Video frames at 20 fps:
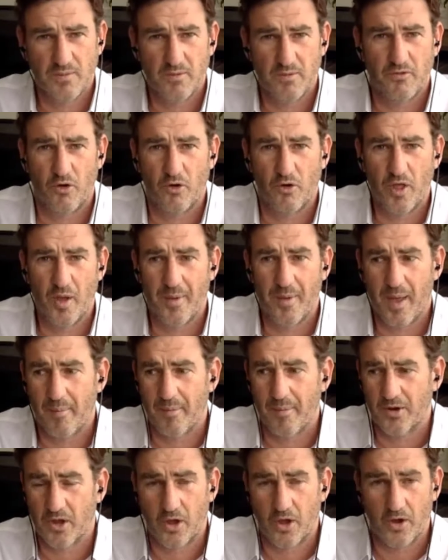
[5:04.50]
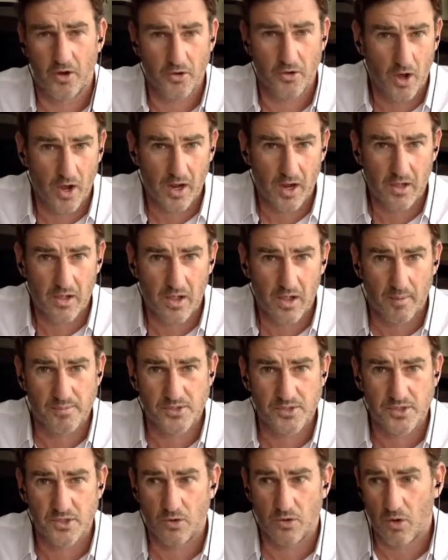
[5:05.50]
before they'll be able to go to
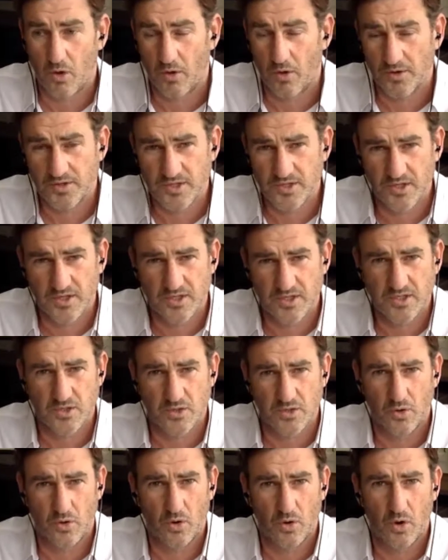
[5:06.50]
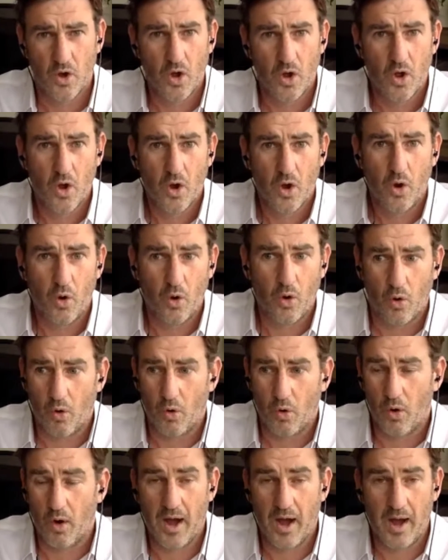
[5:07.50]
nightclubs or concerts or
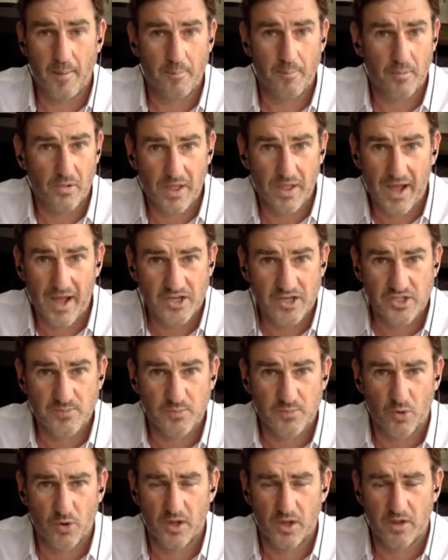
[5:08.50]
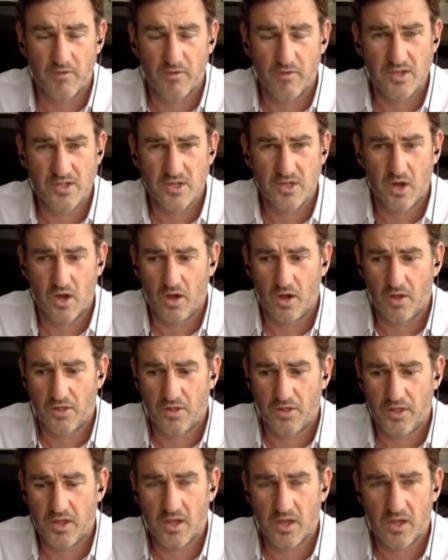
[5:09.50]
large sporting events. I
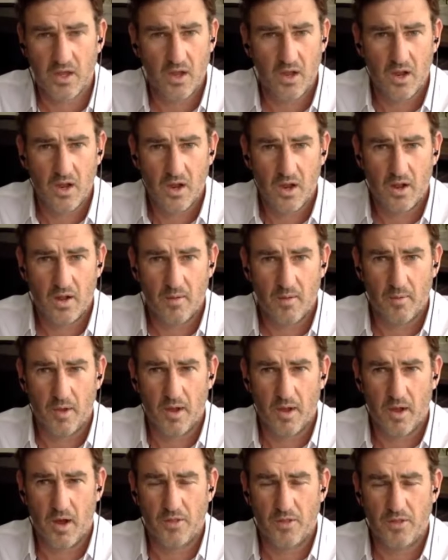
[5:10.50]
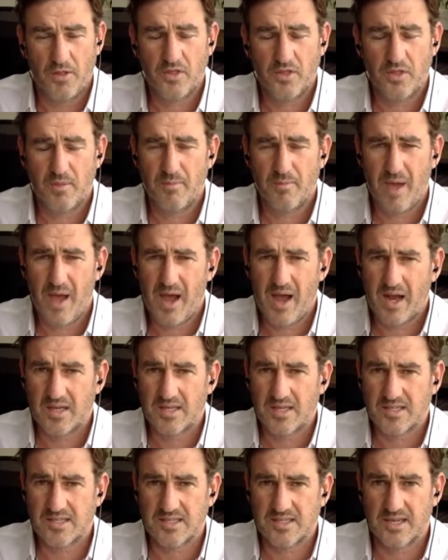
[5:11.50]
think I think the
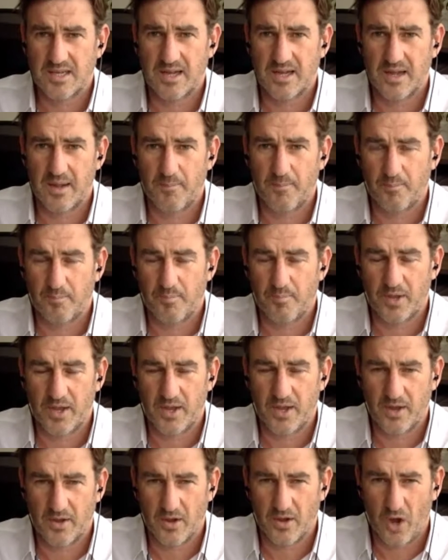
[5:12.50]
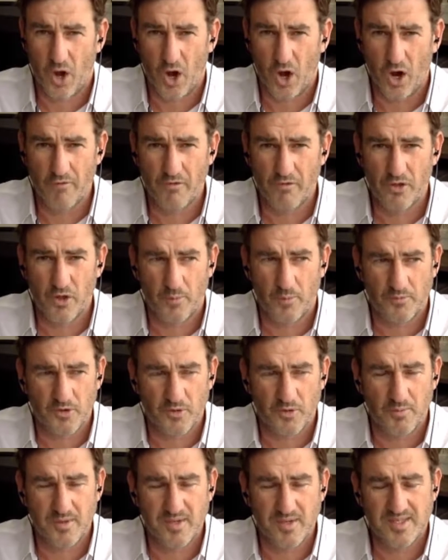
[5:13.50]
market's being overly
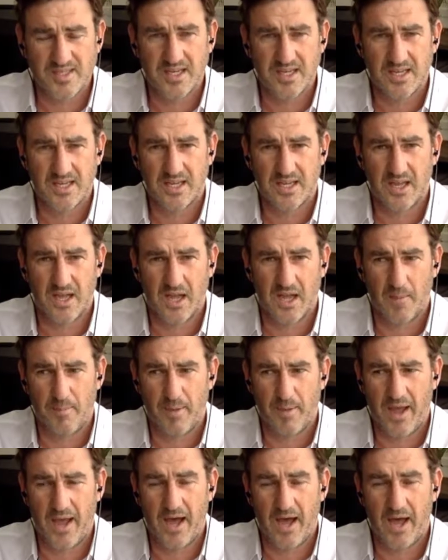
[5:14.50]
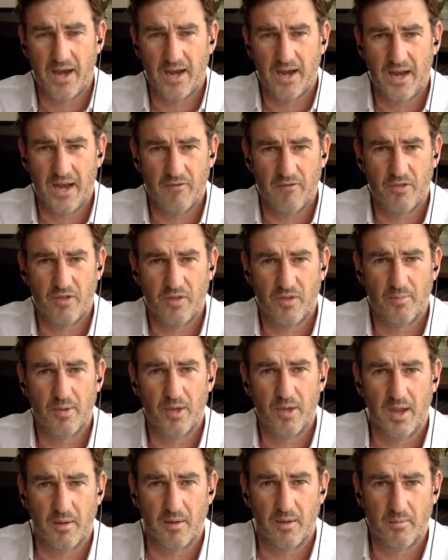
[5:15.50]
optimistic about everything
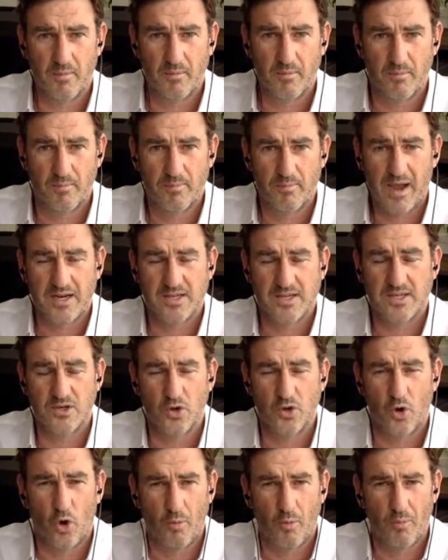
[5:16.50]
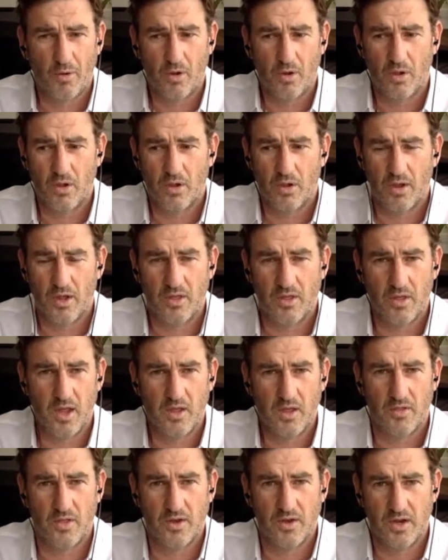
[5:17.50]
being back to normal
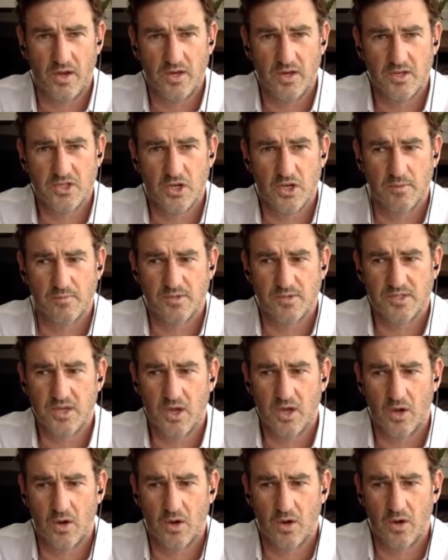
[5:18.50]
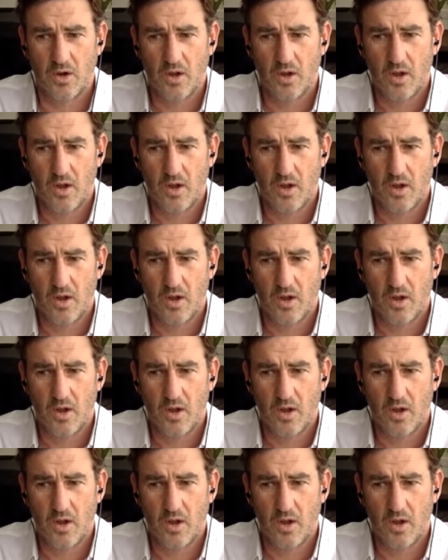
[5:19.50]
in the near term. So